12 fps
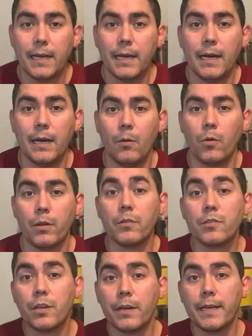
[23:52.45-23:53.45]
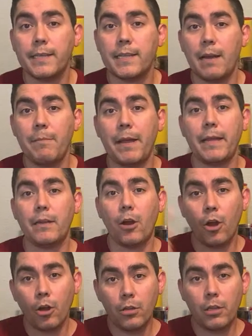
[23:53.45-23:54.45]
one of those turkeys that I made
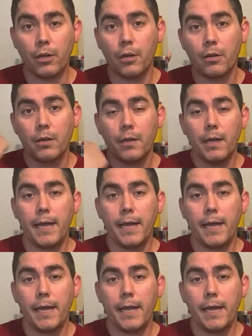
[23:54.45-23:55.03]
earlier,